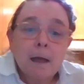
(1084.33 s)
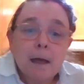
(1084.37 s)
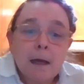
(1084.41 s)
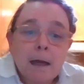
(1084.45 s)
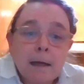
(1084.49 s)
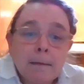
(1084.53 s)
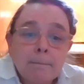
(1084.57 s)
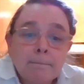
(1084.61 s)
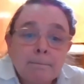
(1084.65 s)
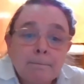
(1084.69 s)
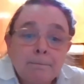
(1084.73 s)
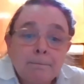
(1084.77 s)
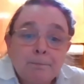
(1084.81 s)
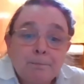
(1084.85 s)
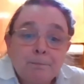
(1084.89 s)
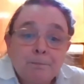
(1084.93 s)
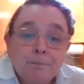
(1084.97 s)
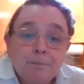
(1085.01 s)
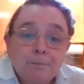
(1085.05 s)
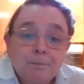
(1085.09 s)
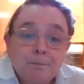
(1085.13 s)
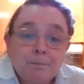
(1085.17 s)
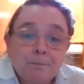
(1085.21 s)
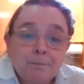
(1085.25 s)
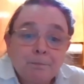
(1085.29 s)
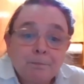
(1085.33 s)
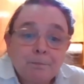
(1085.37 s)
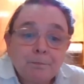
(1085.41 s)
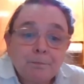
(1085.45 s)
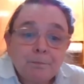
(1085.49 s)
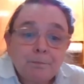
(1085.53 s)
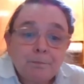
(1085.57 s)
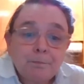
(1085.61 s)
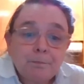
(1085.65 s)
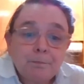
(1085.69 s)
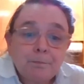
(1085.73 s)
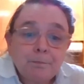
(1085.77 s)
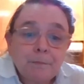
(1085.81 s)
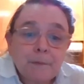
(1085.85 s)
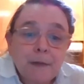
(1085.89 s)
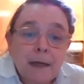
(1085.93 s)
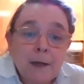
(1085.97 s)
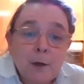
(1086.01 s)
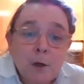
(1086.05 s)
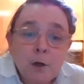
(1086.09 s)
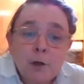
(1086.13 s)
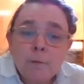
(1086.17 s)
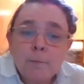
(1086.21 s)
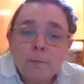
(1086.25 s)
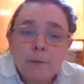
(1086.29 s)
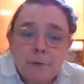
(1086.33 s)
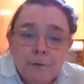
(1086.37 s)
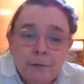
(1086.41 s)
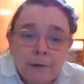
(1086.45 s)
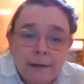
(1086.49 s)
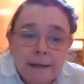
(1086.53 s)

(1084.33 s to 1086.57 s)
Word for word: Um, and all